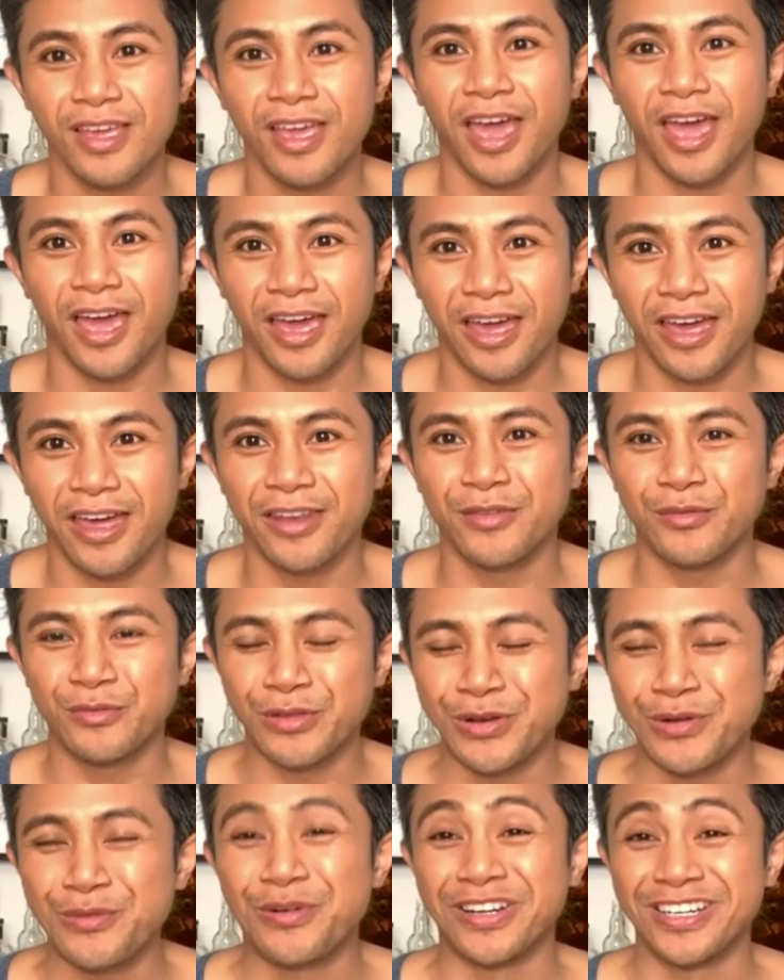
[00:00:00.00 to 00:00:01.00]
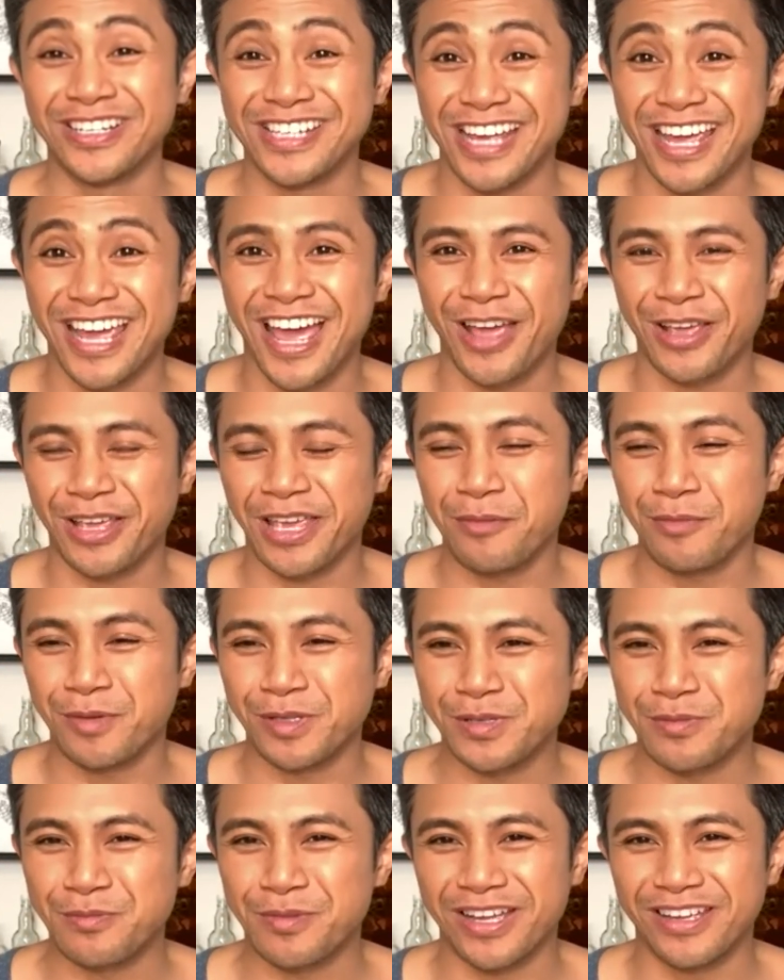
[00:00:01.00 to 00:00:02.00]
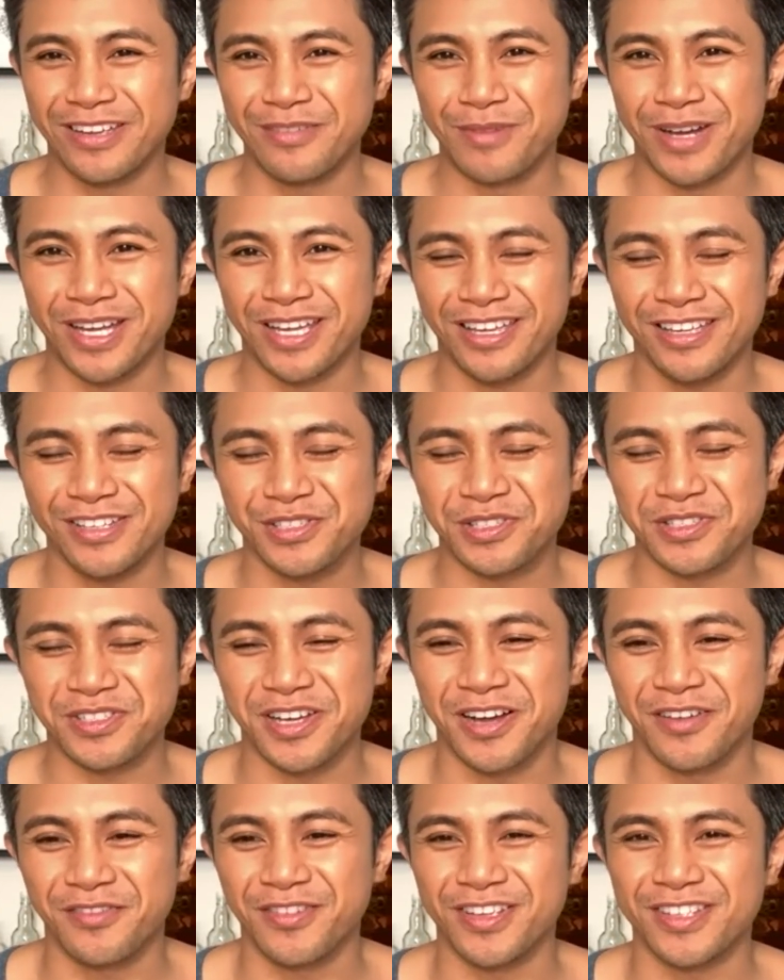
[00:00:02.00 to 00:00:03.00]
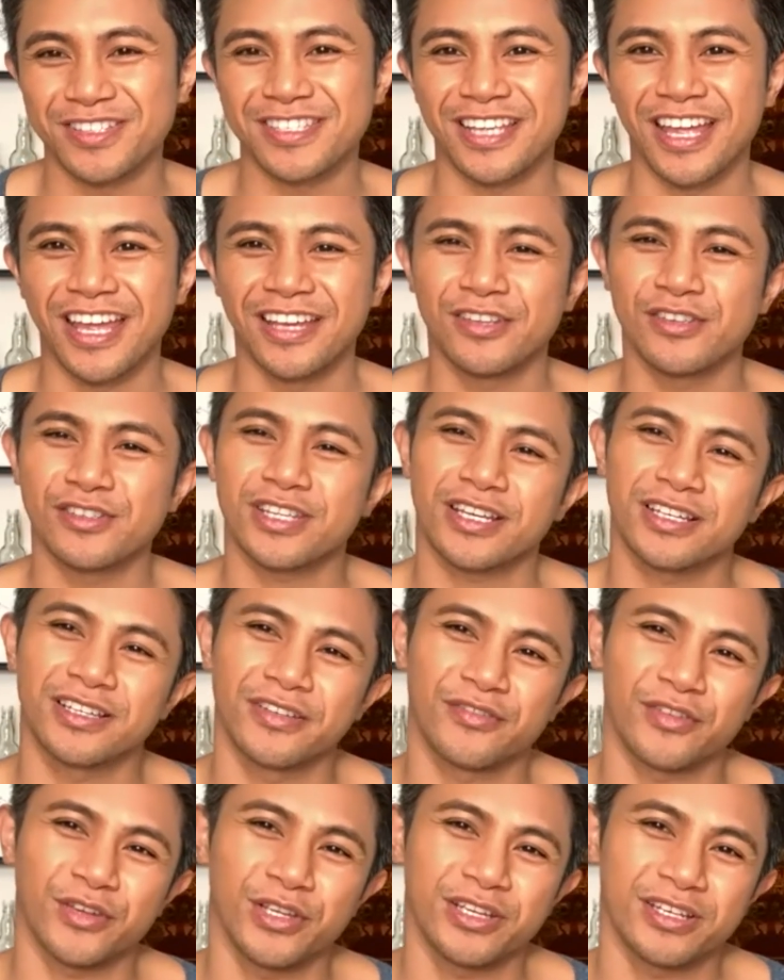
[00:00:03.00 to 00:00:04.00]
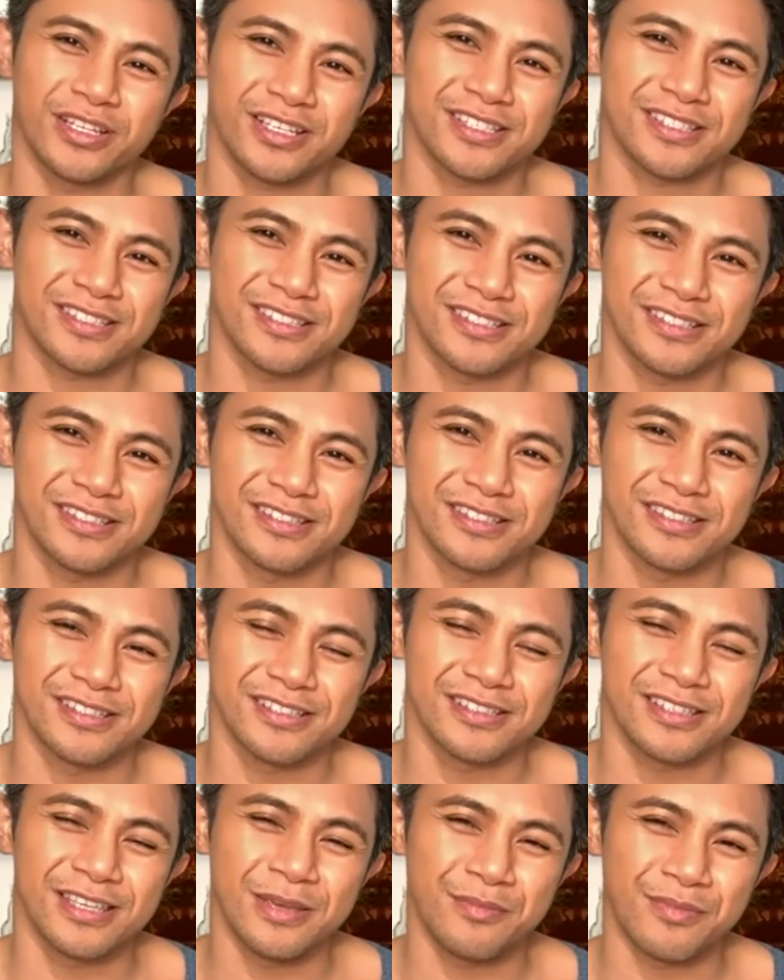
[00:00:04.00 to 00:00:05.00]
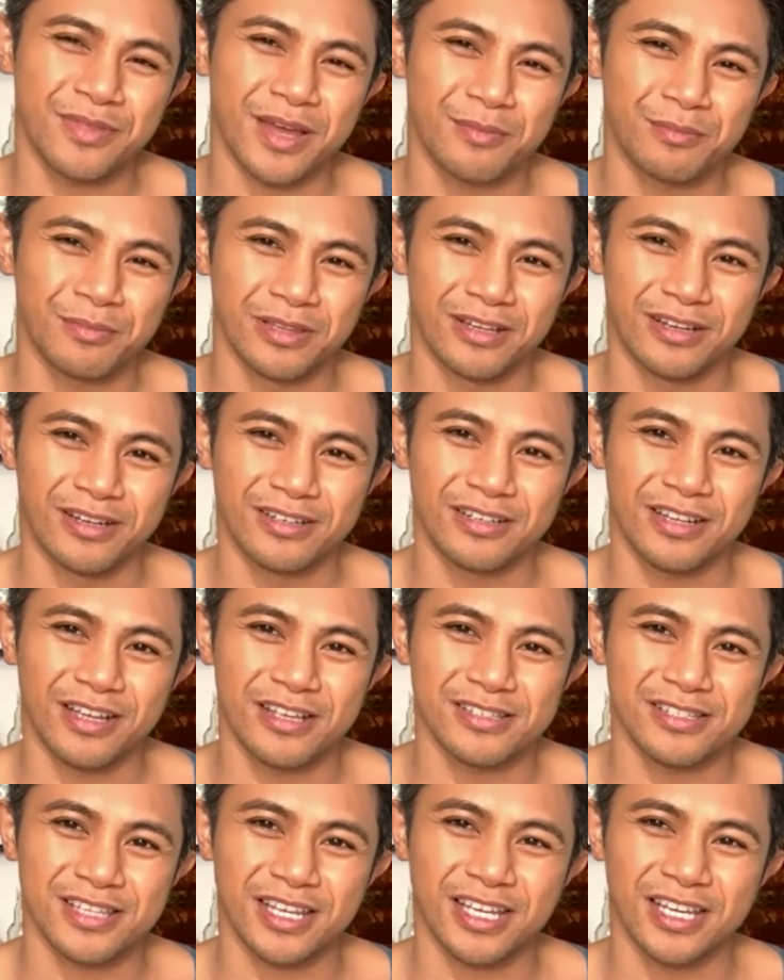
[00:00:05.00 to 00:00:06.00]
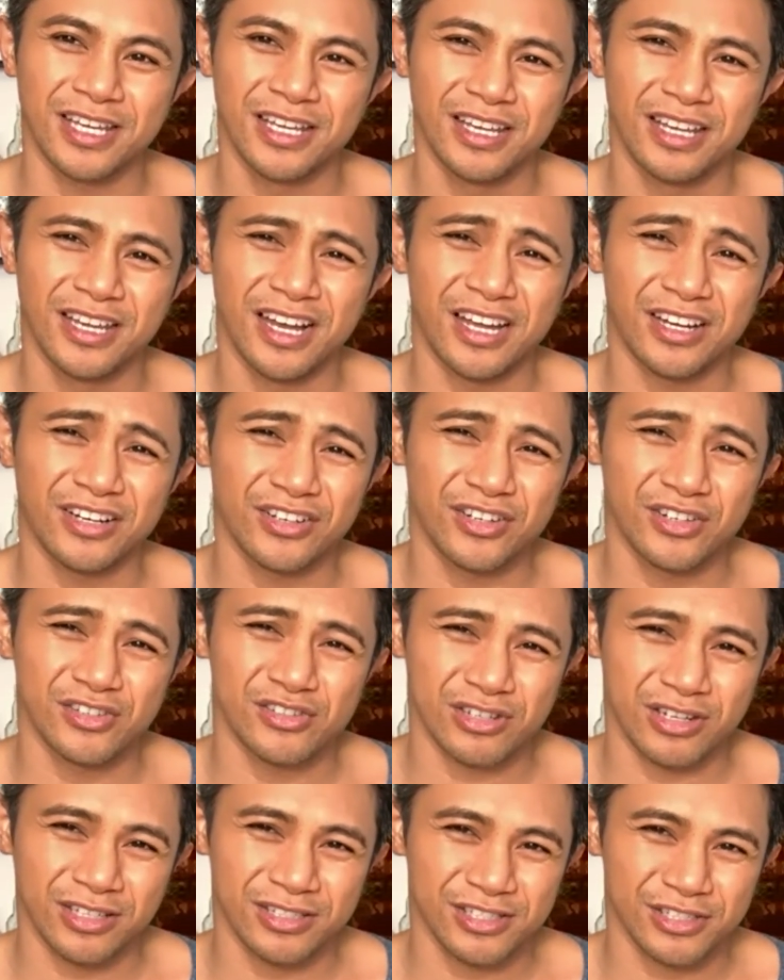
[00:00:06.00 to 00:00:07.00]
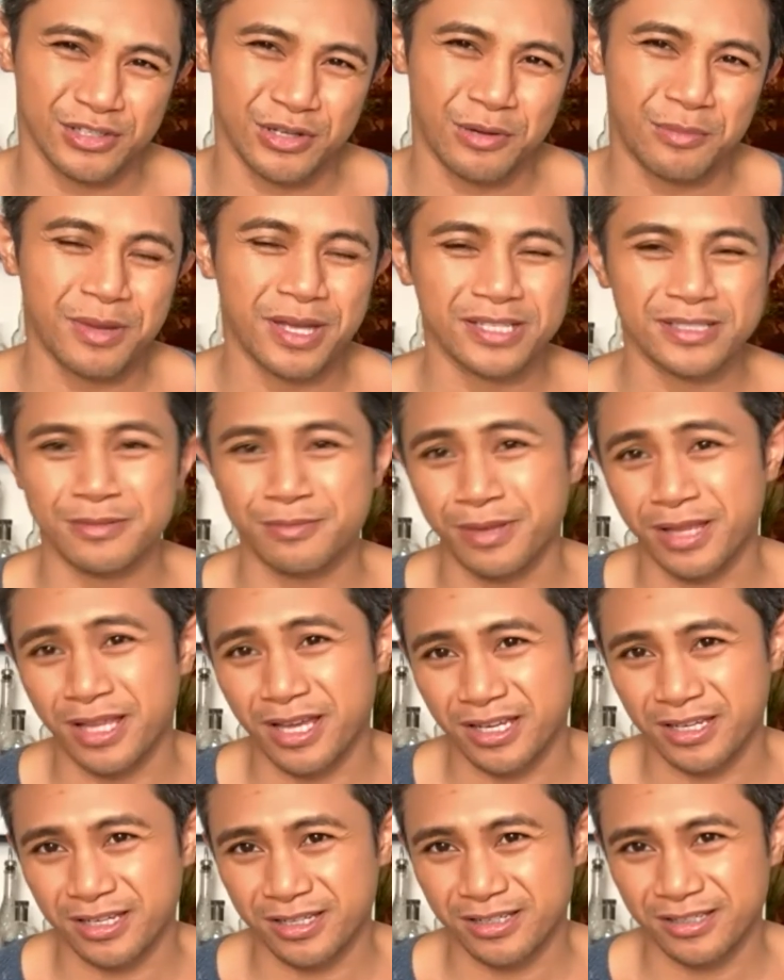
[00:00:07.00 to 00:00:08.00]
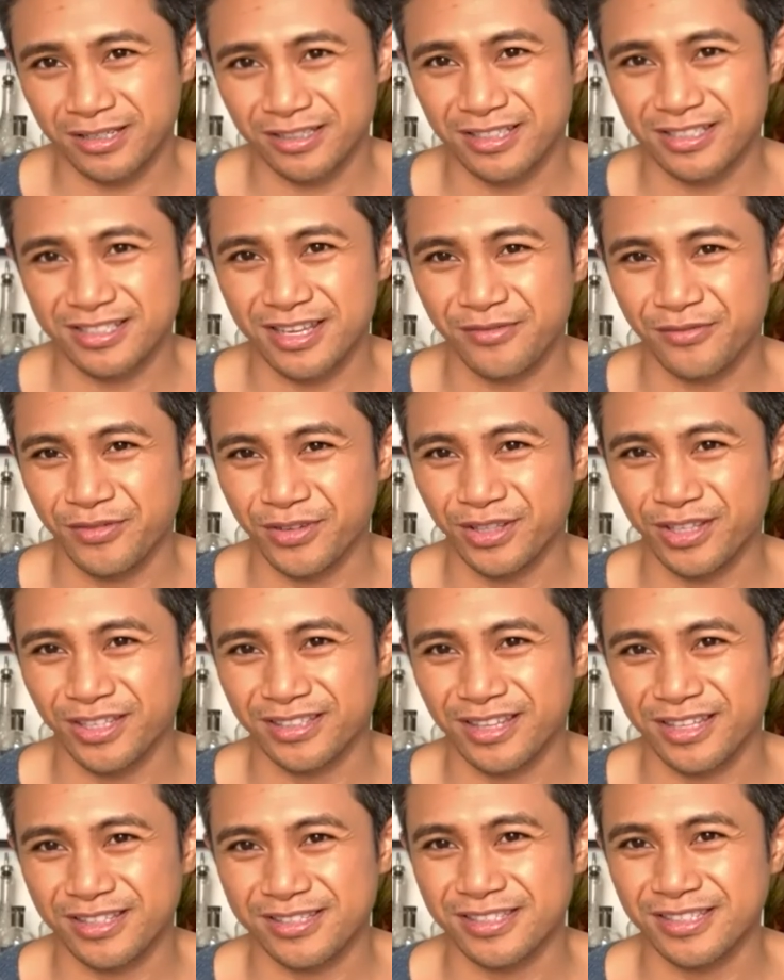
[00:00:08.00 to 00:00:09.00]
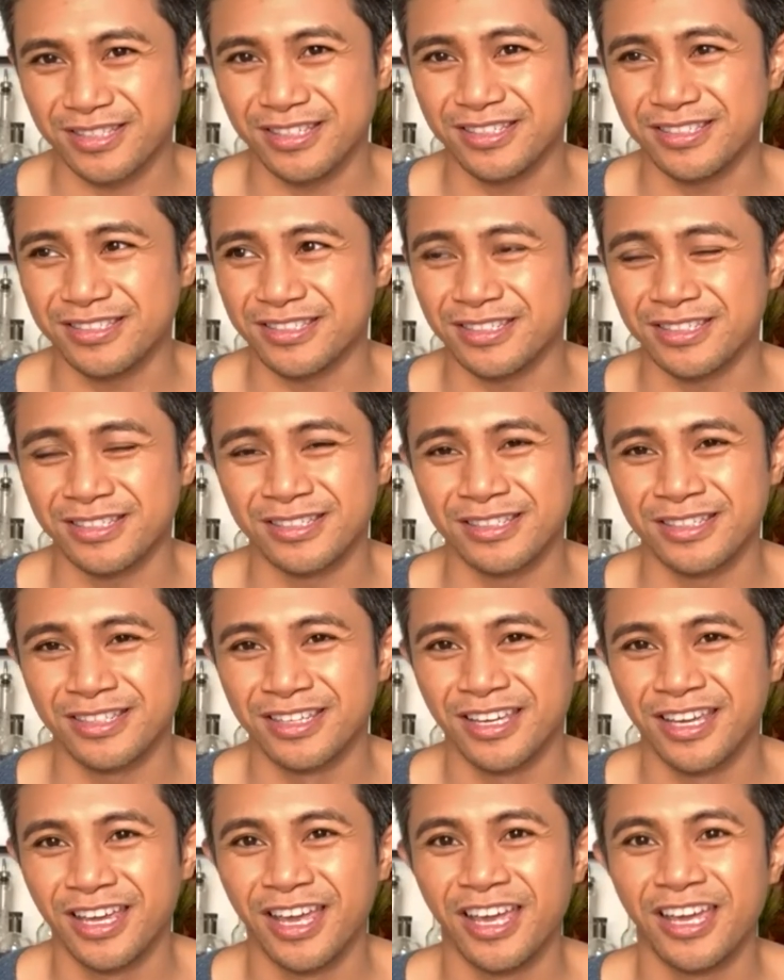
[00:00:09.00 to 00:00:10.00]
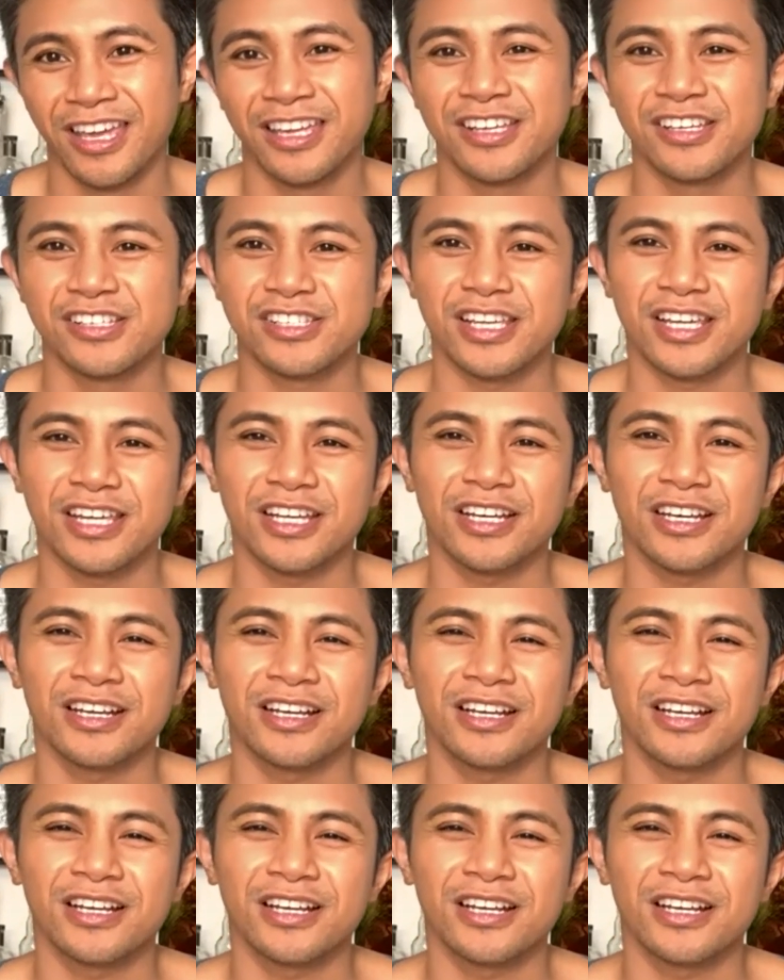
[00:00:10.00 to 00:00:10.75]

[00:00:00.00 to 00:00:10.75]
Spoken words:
And one day I came into my agent's office, and he was like, Clifford, are you gonna keep that blonde? I was like, I don't know, should I just go back to black? because I feel like that's easy. He was like,